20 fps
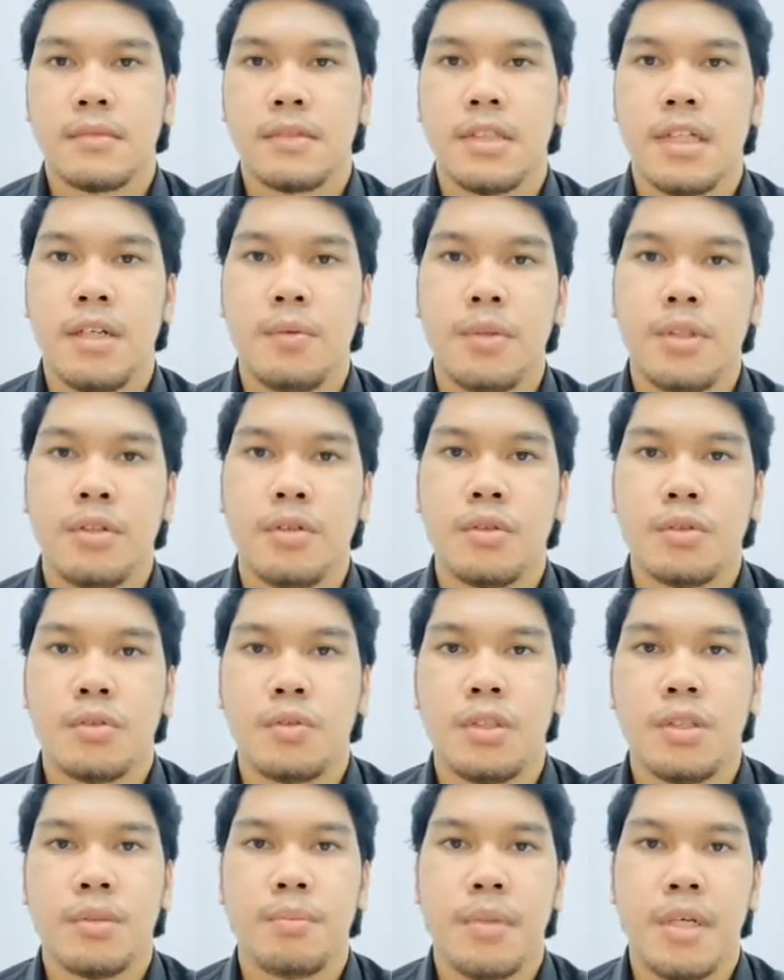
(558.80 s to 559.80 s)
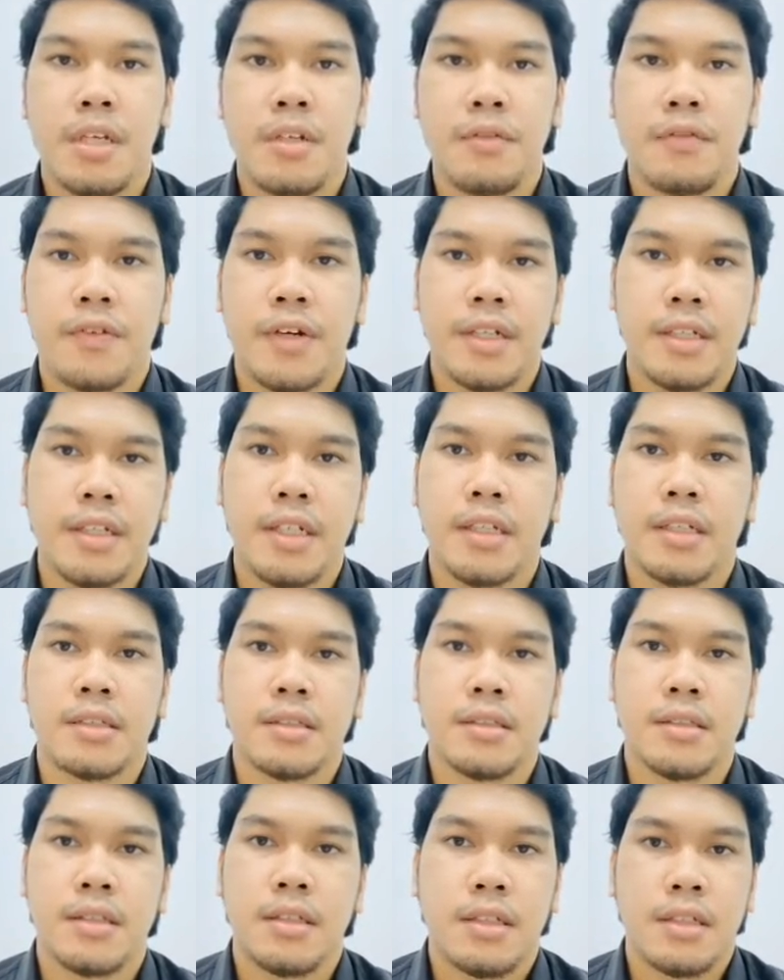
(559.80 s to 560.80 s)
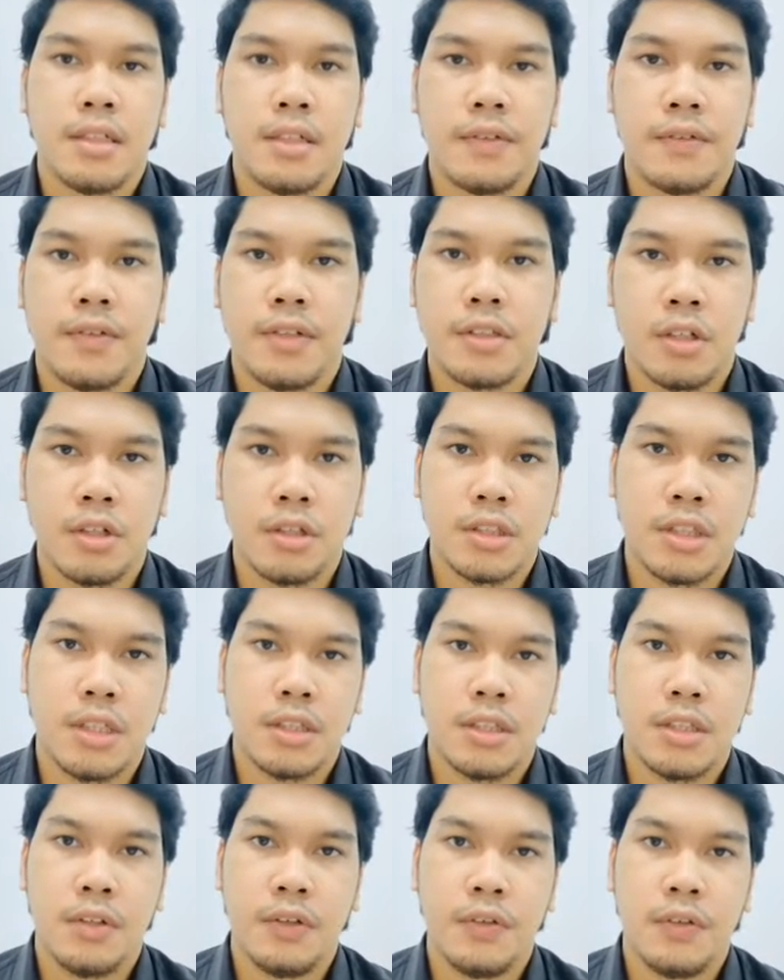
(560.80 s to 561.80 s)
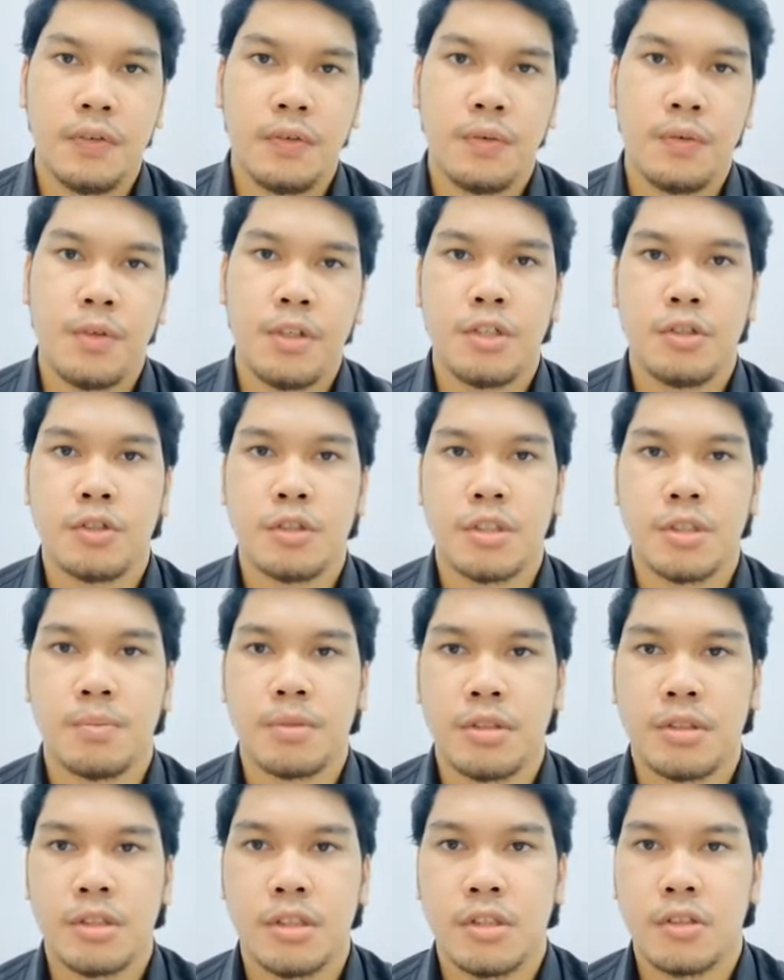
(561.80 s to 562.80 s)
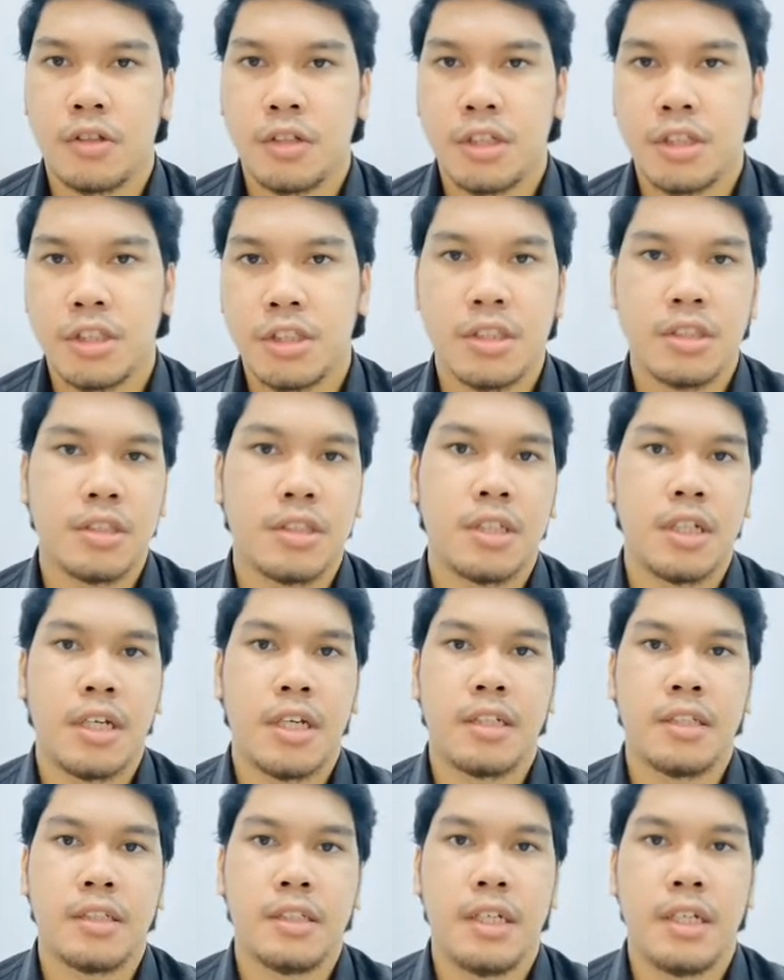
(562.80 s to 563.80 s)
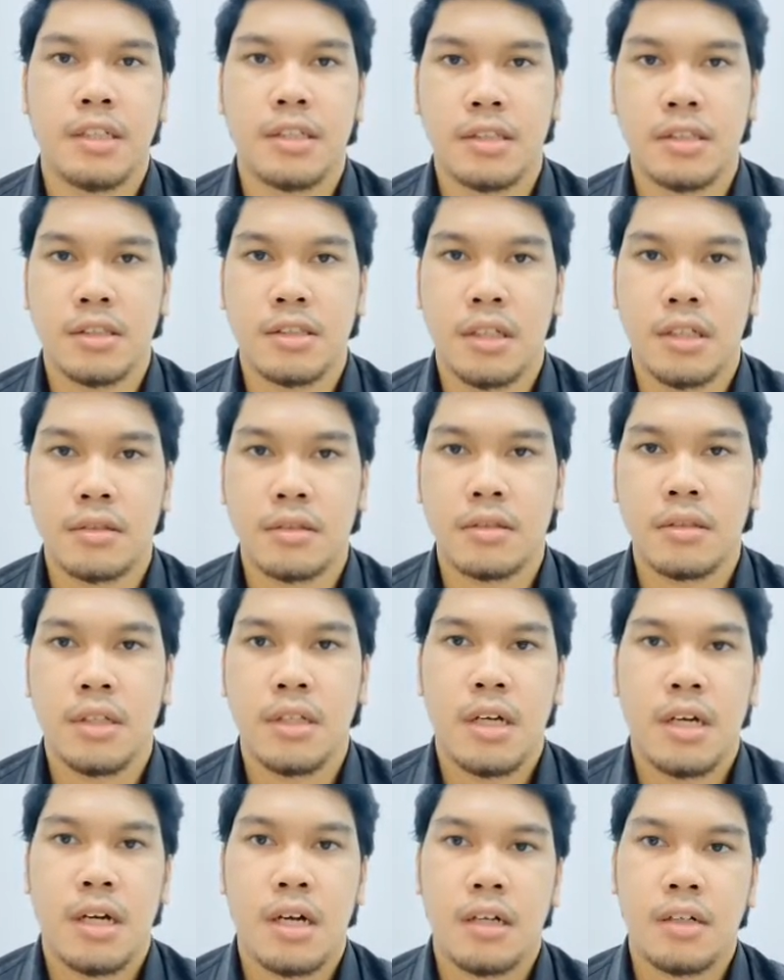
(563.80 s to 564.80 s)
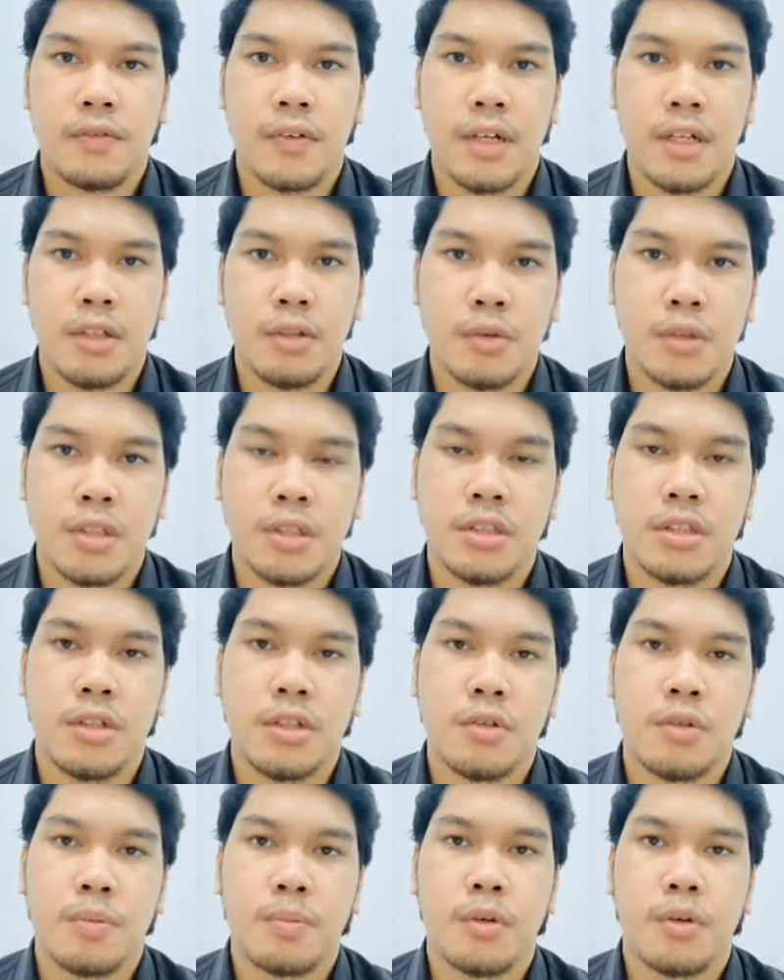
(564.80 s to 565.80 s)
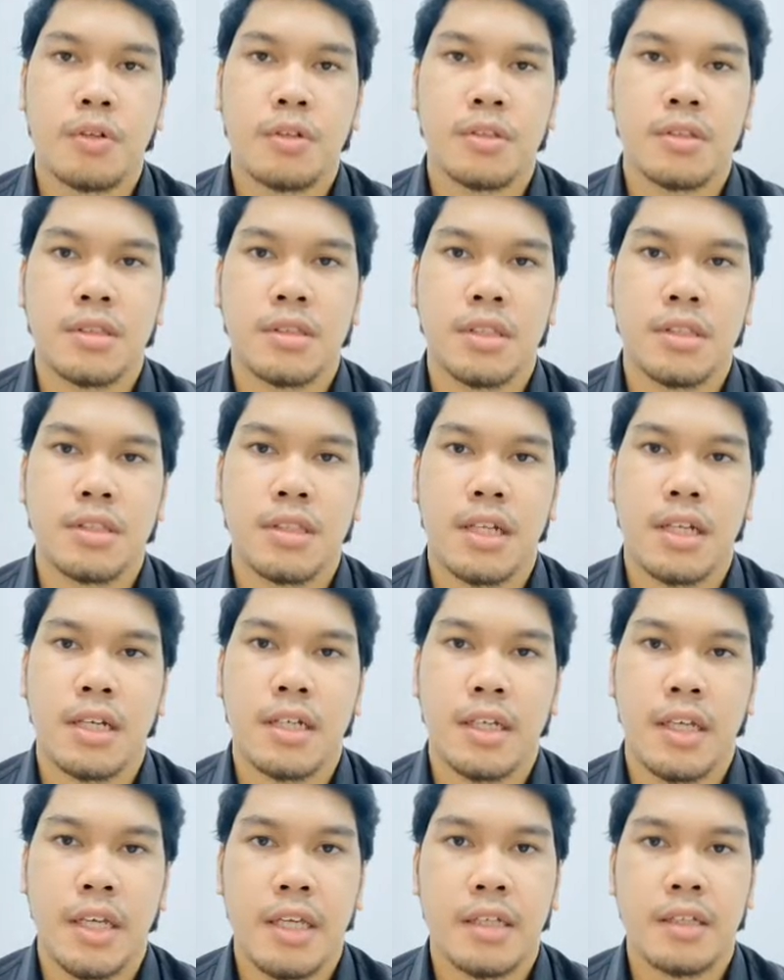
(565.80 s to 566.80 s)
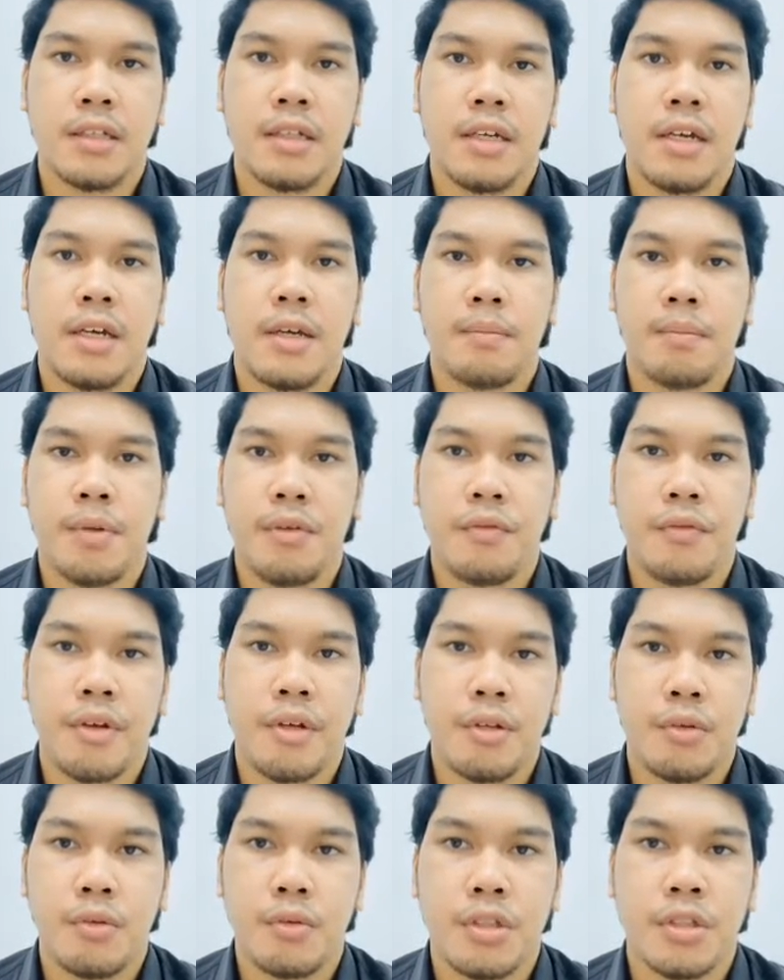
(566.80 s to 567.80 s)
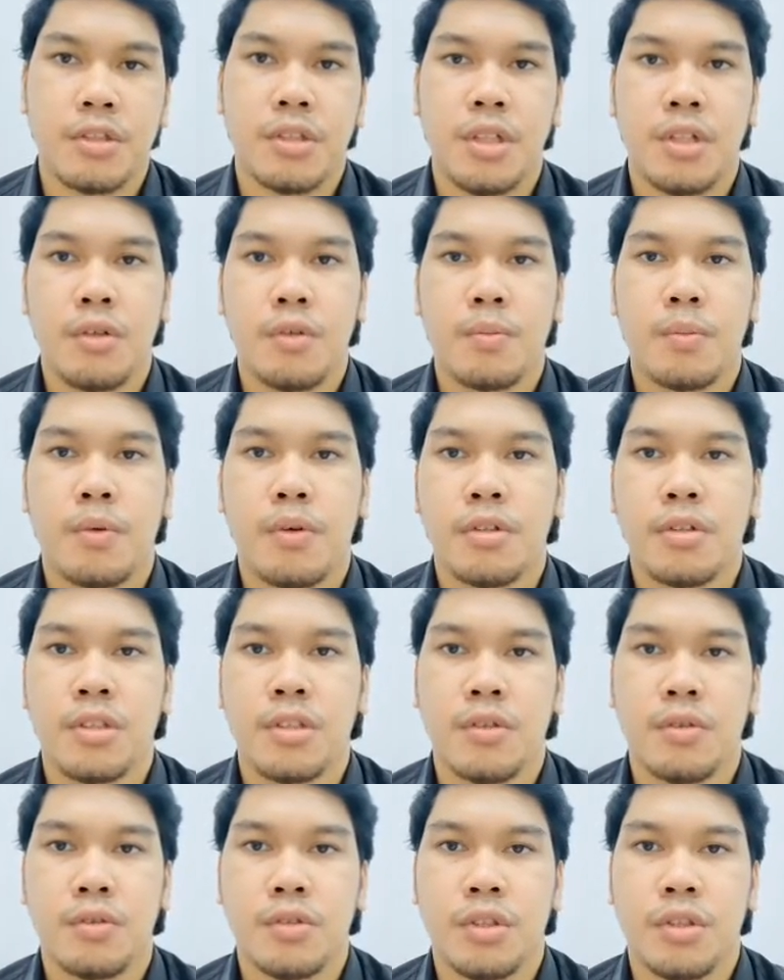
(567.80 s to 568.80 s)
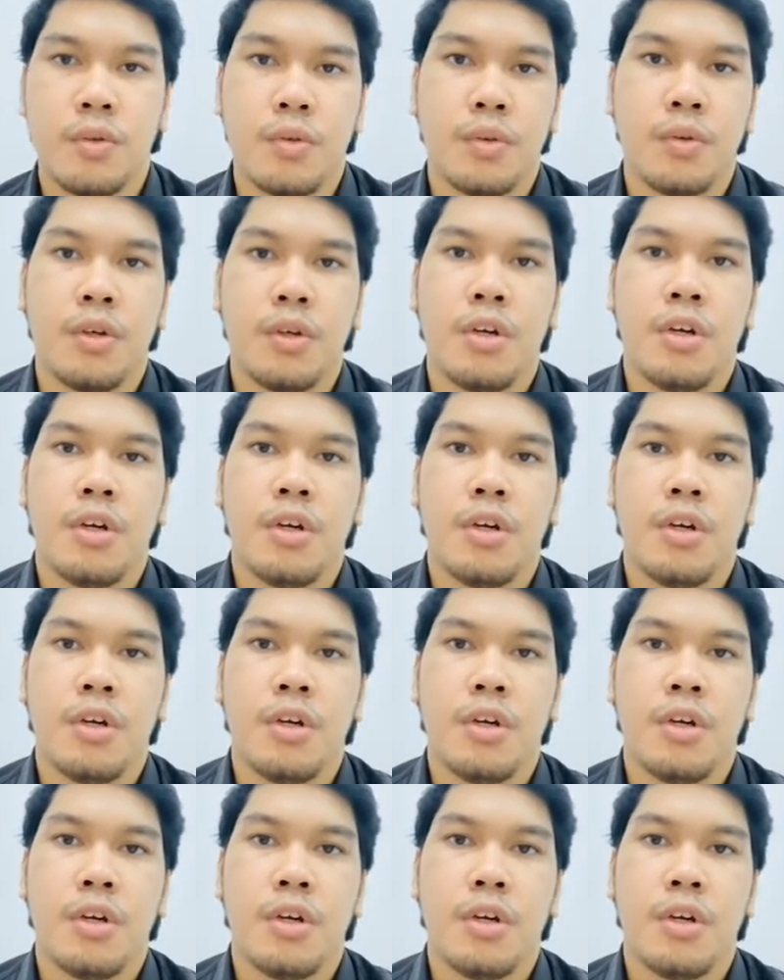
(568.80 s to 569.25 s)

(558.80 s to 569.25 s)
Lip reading: Then we go to the main finding. The first objective, we use a percent correlations and get the result. R value is 0.698 and P value is 0.00,